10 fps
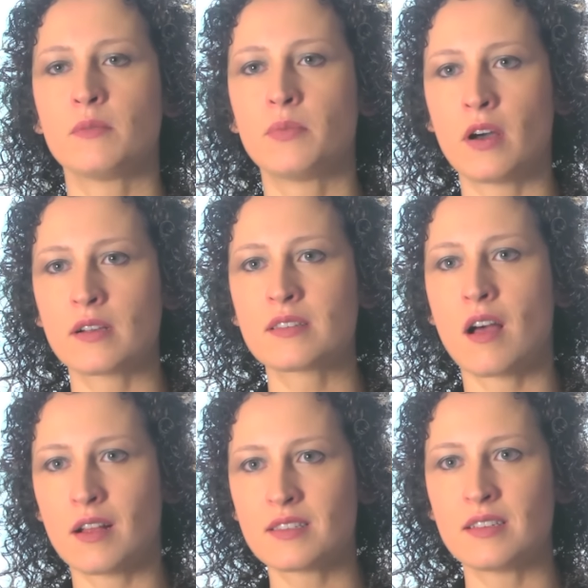the box
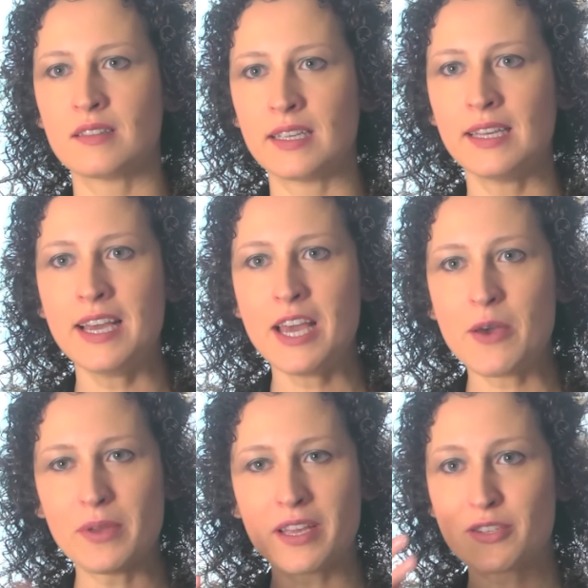constantly
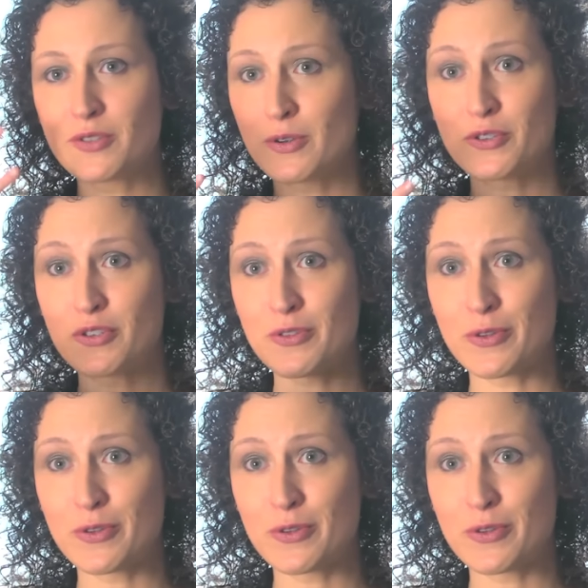because there's,